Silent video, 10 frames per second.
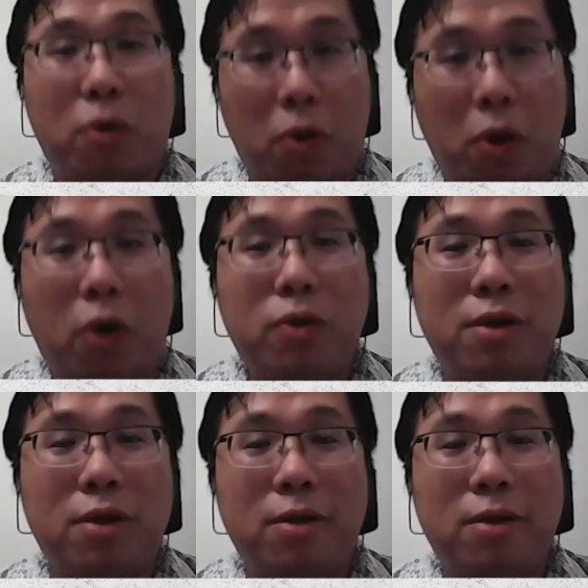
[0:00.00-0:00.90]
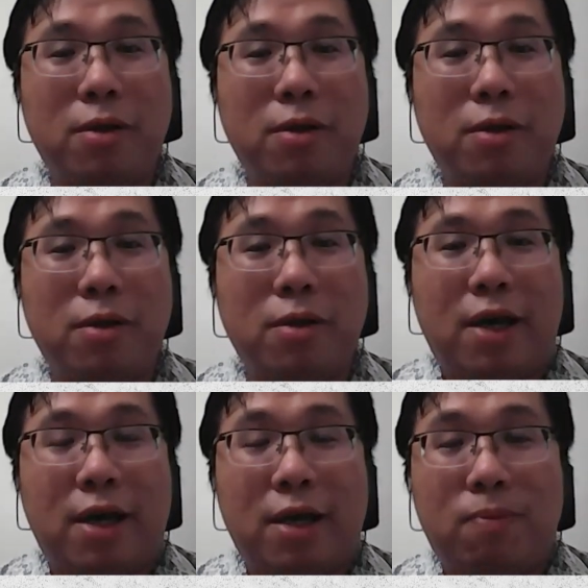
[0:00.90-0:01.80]
go on,
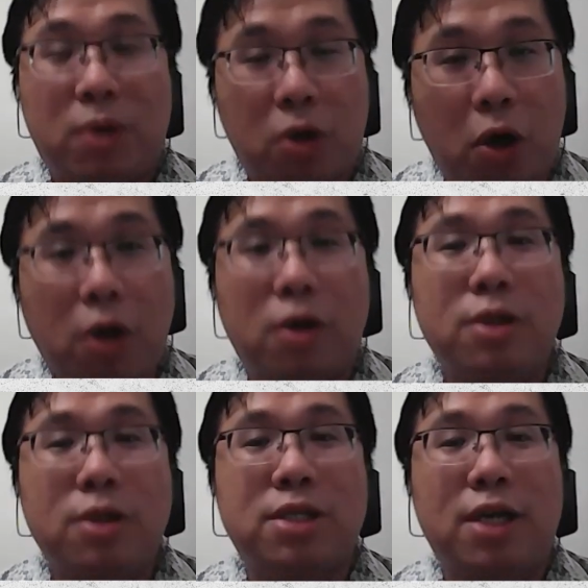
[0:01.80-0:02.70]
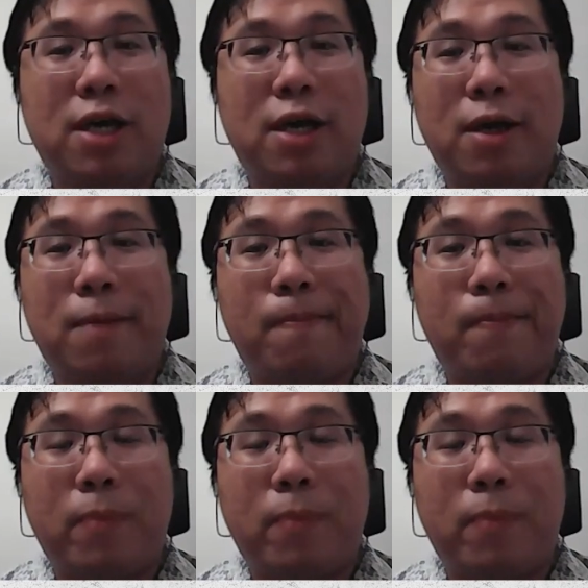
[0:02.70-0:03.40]
because for